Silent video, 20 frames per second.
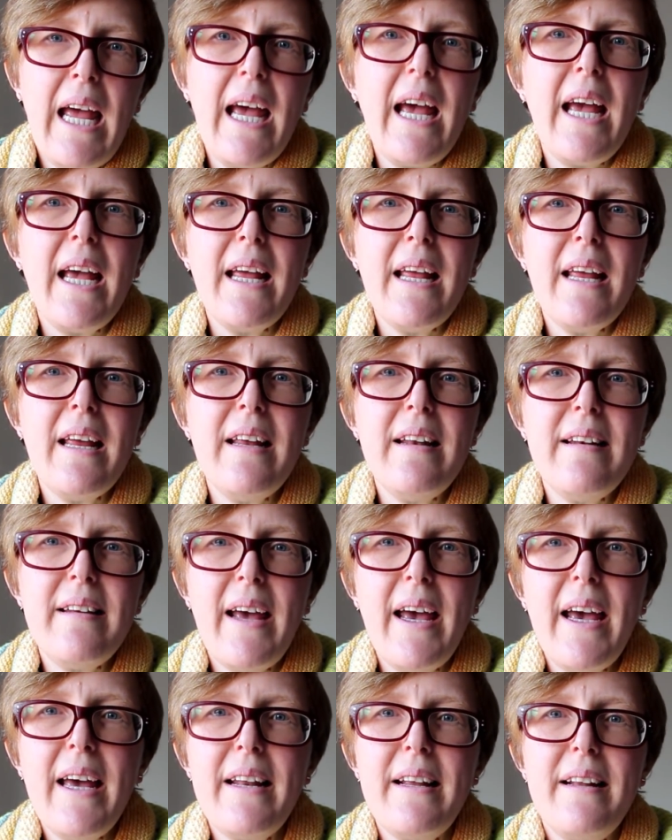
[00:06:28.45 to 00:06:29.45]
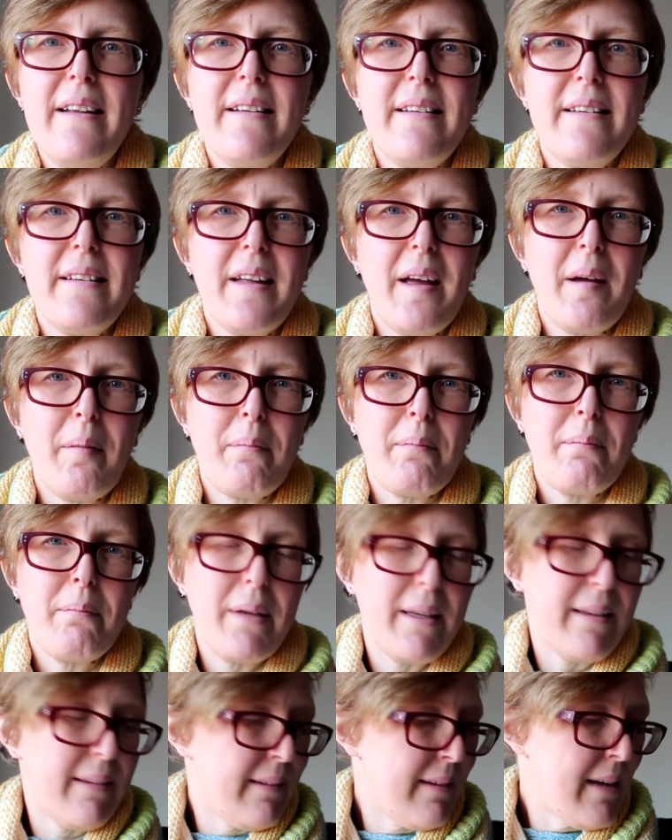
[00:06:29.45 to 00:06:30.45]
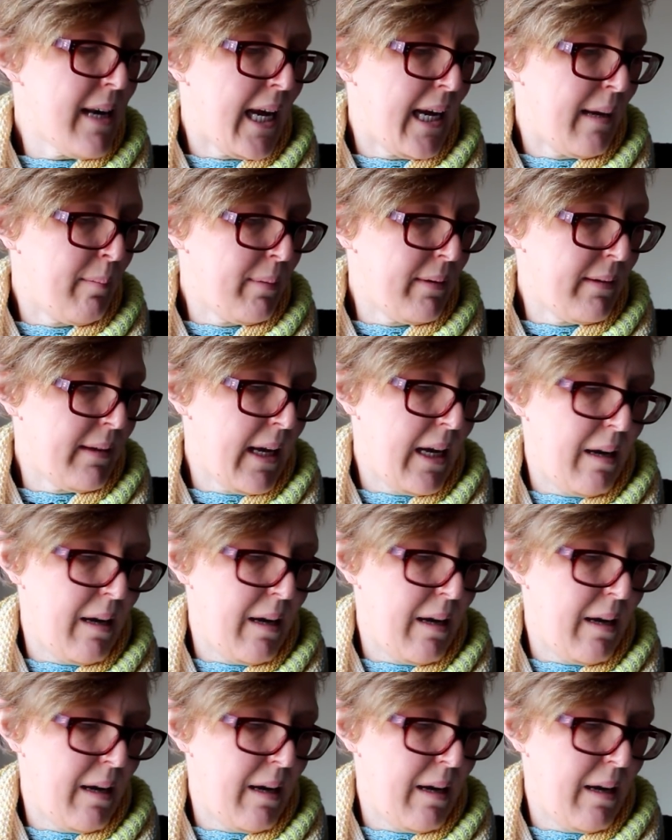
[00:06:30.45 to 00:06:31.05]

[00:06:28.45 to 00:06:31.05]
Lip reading: and adding some snaps